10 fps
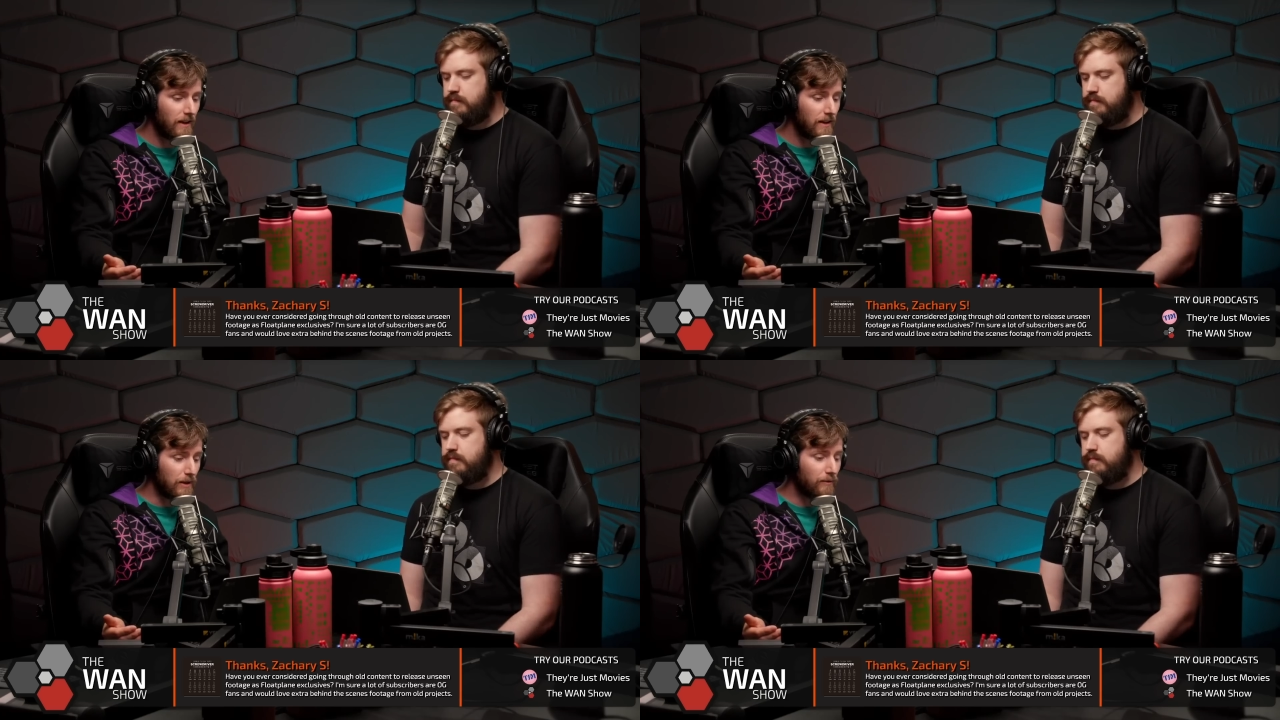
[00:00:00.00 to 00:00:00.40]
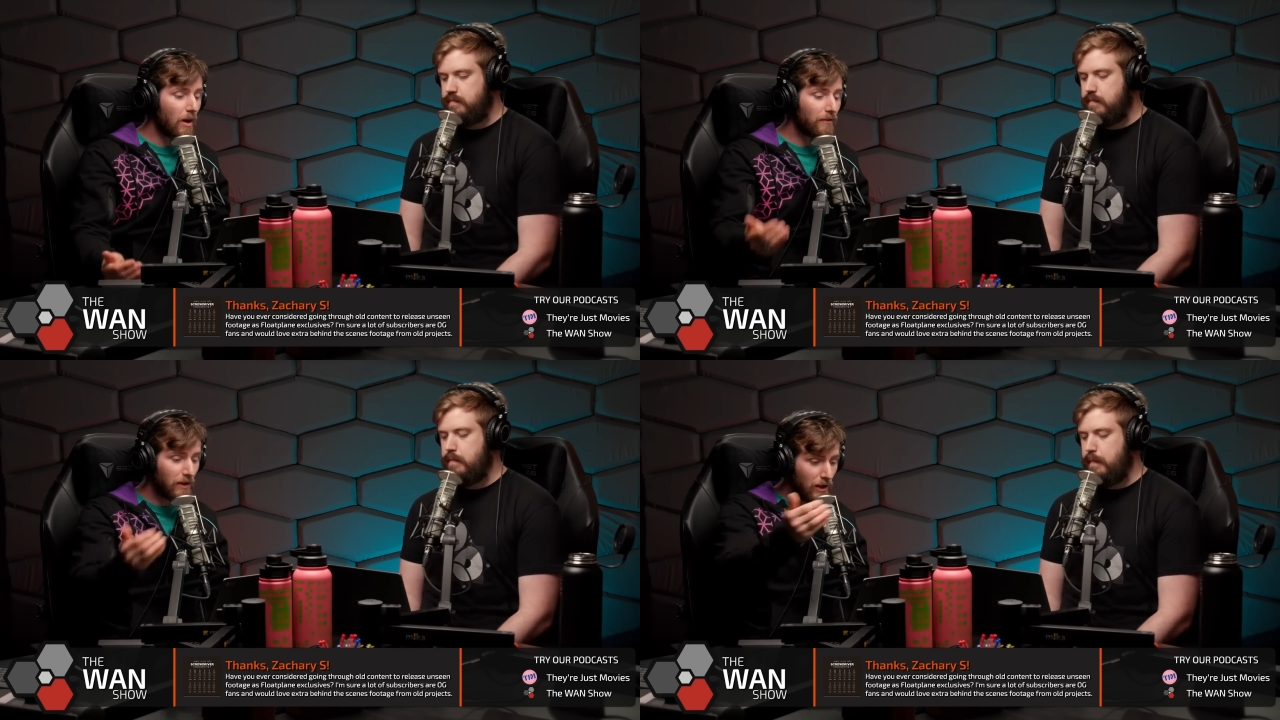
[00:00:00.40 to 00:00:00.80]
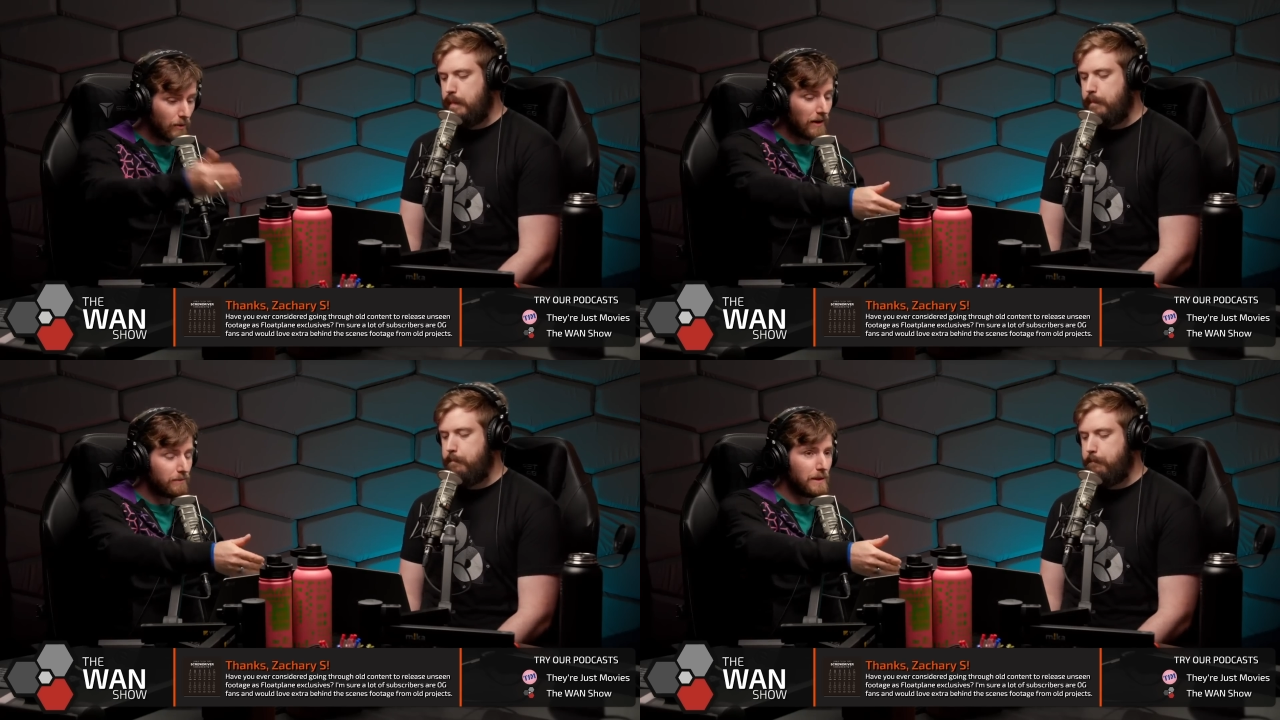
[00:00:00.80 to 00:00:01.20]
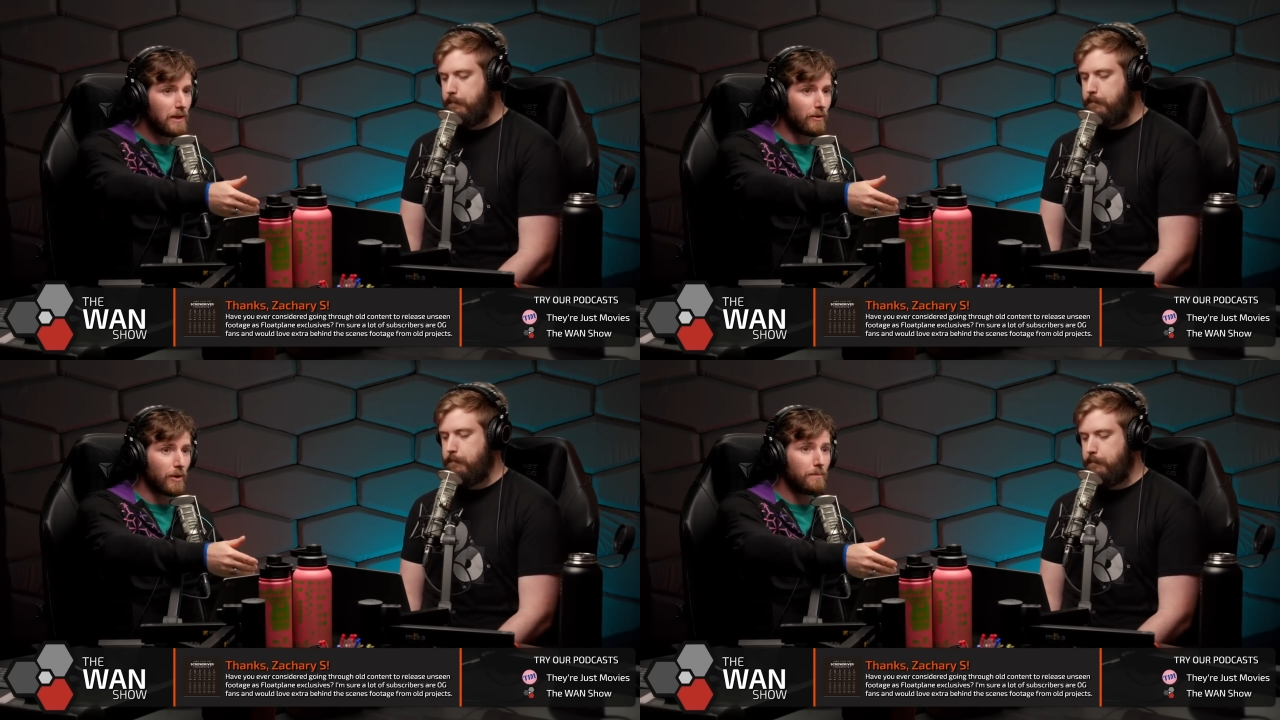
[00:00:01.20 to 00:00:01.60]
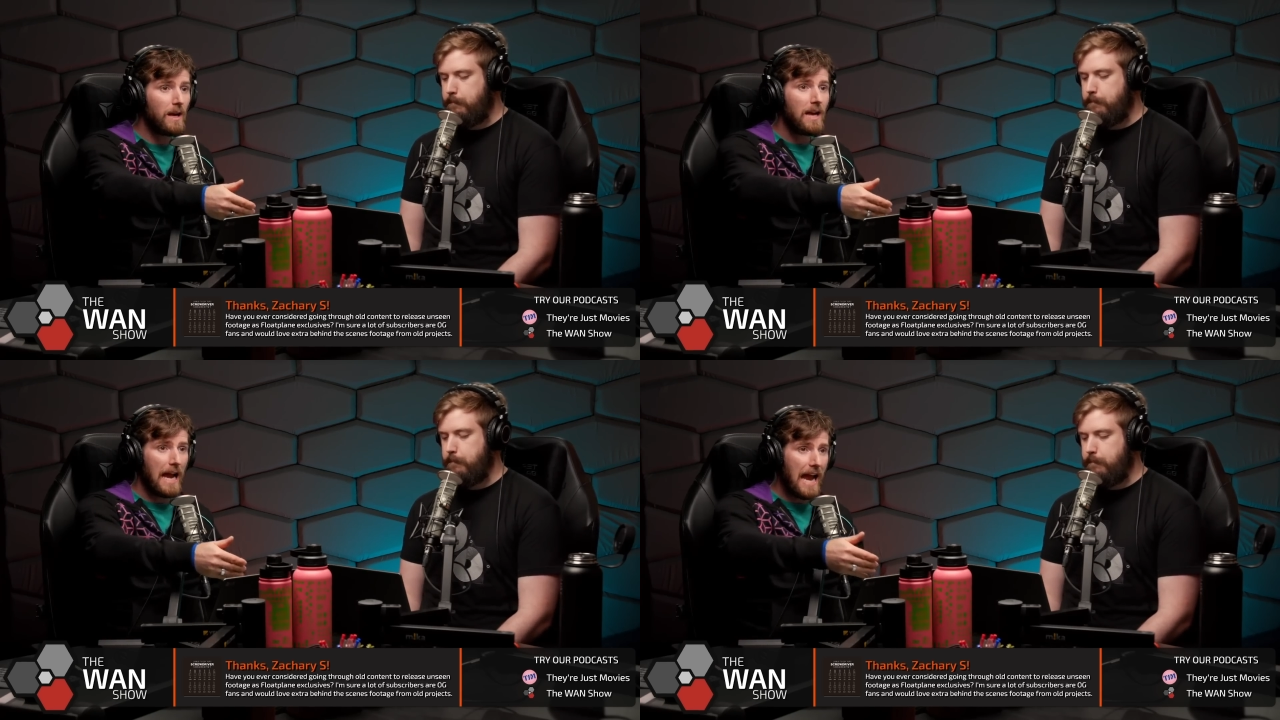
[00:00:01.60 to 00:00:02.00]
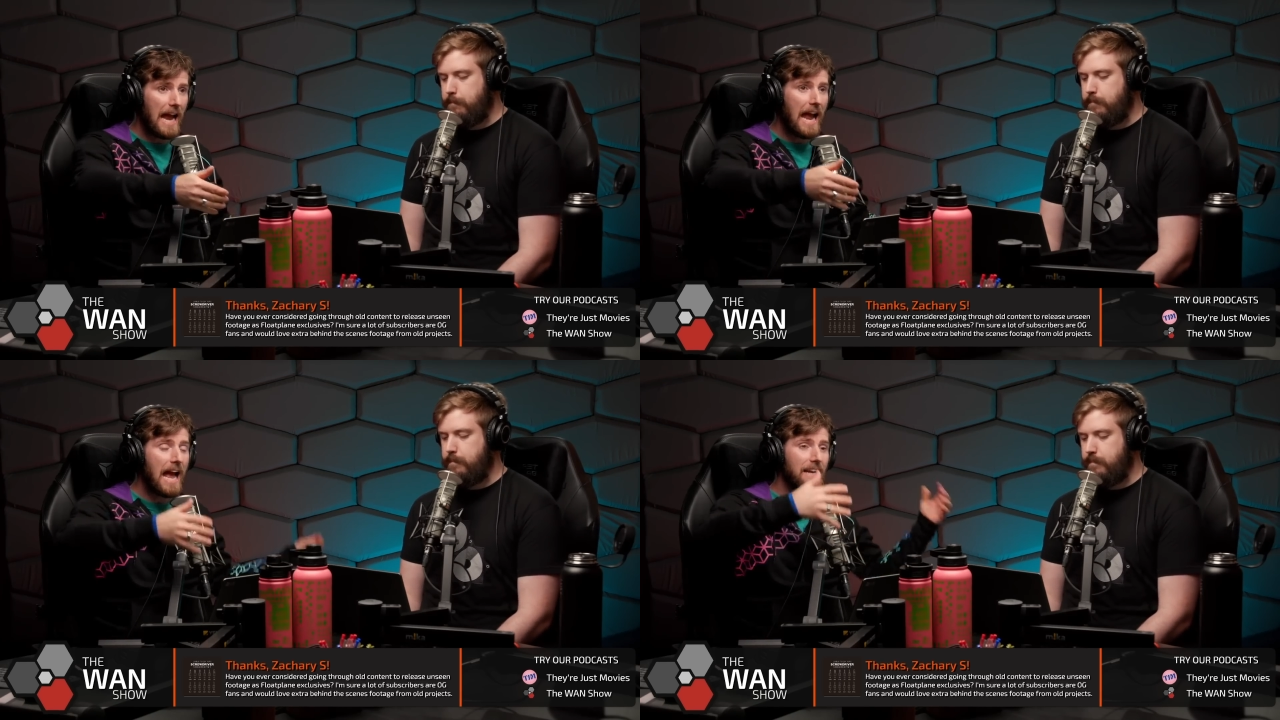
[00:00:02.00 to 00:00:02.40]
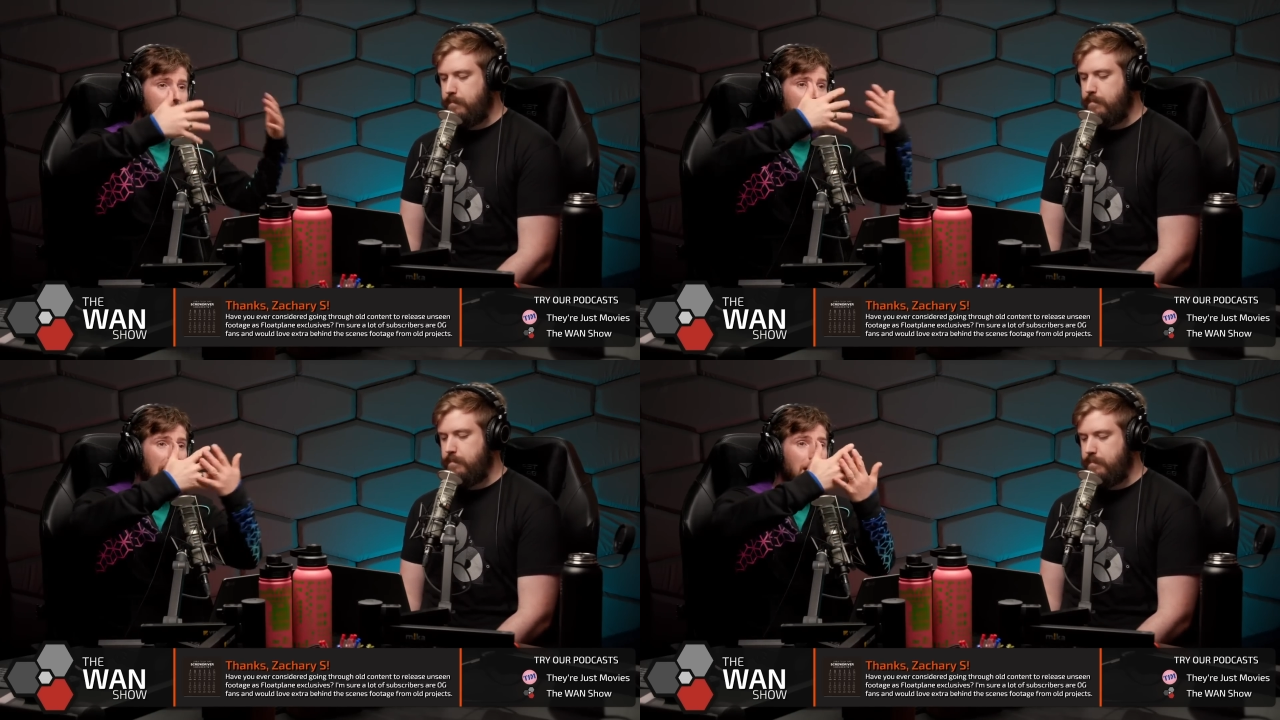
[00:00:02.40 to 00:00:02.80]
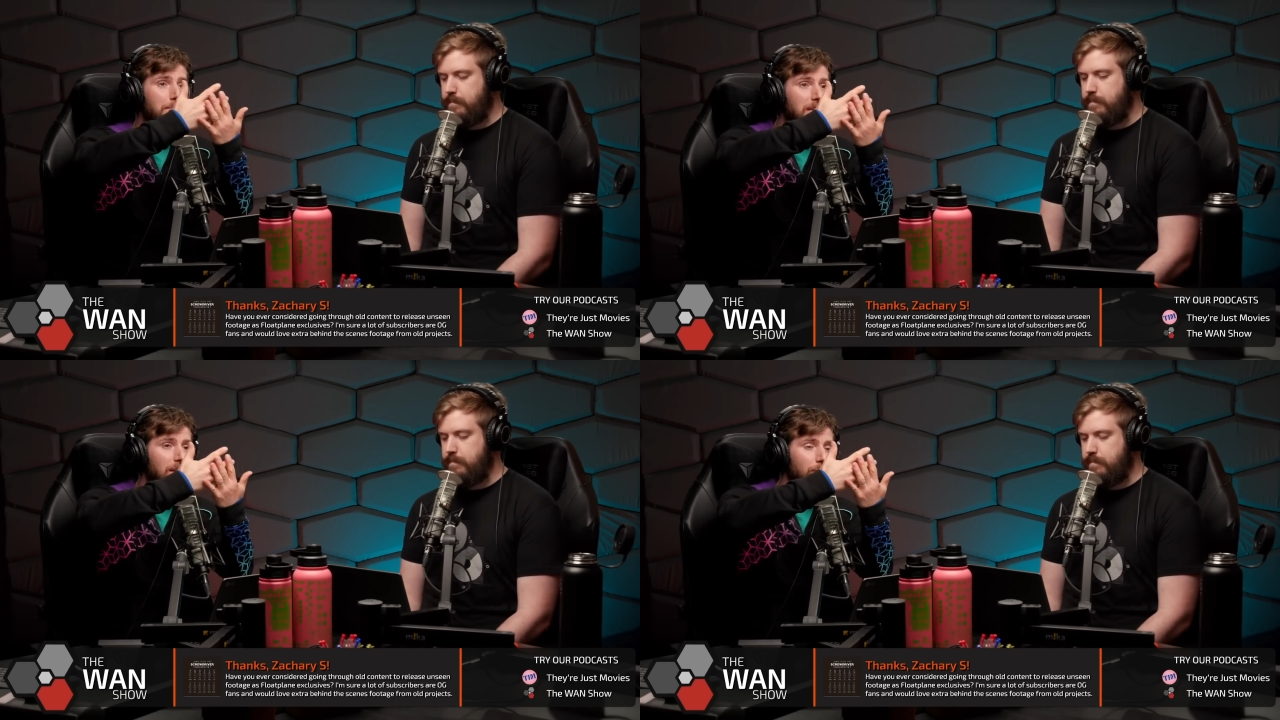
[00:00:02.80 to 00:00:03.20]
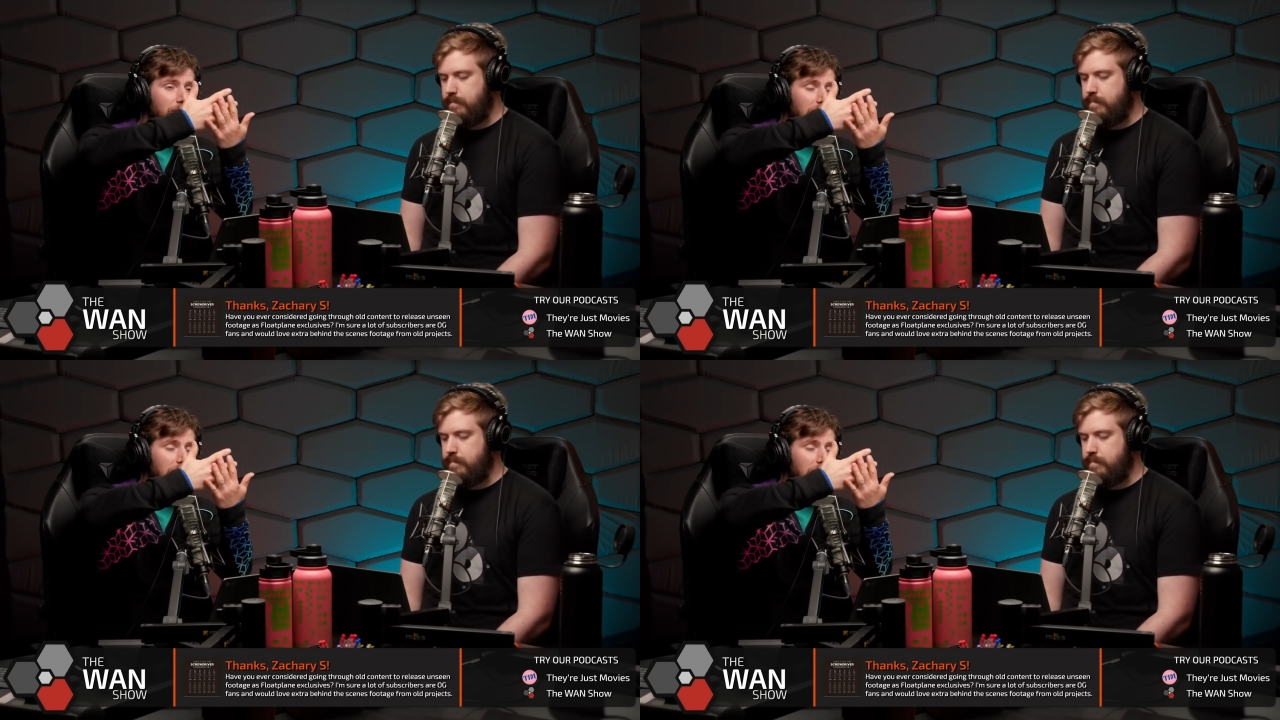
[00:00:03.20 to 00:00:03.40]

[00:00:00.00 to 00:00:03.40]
Speaker 1: You've got the USB group adding ambiguity